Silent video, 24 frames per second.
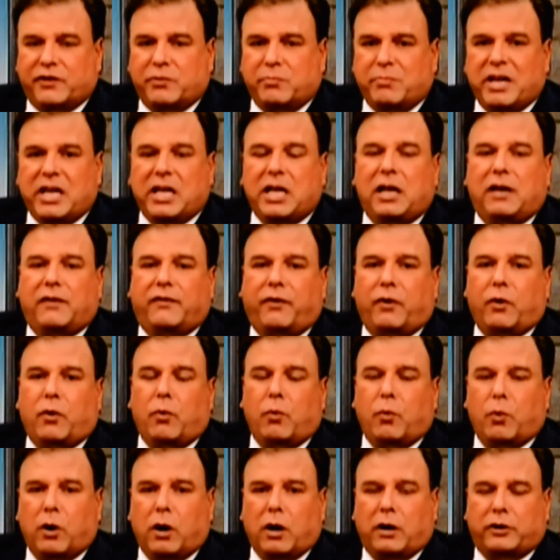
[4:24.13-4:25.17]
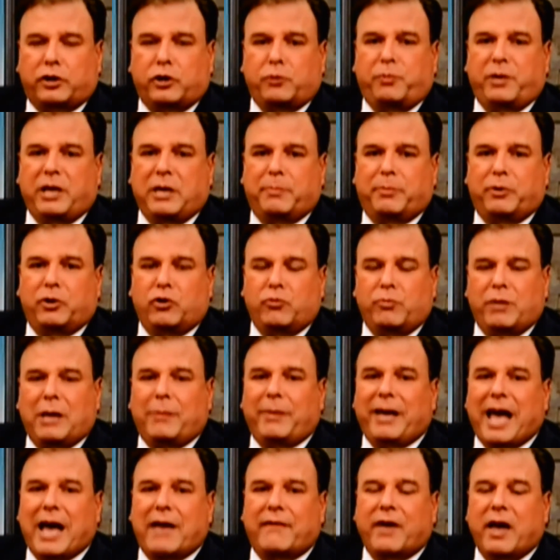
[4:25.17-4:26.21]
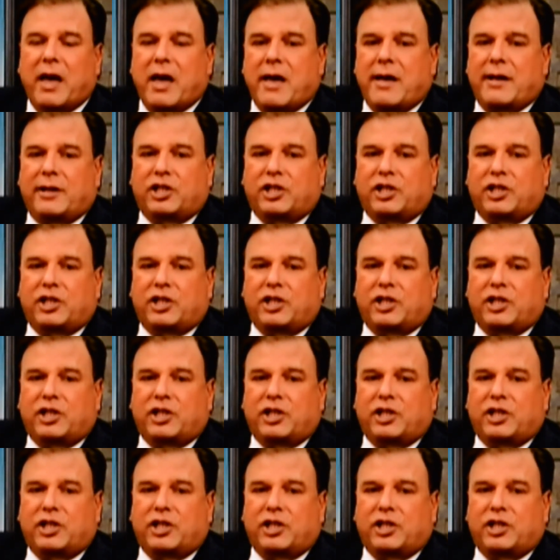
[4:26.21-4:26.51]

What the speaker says: gives meaningful work to people who maybe have